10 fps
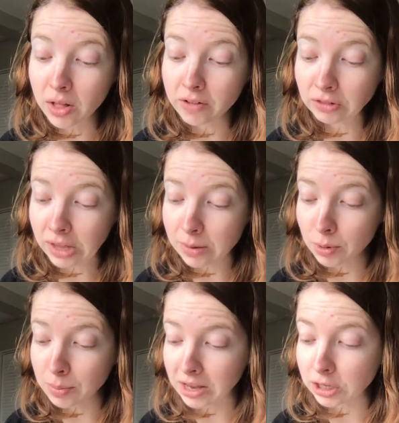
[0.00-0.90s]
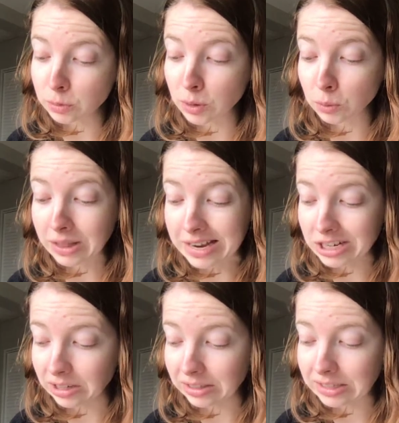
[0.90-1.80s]
of labor management
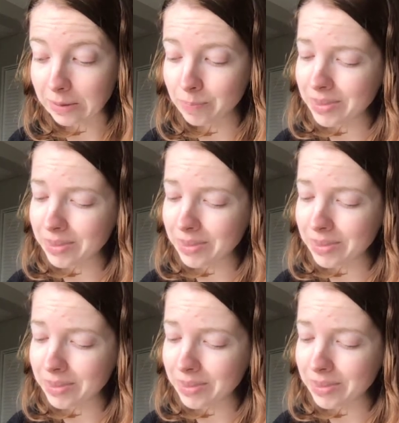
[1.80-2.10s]
relations.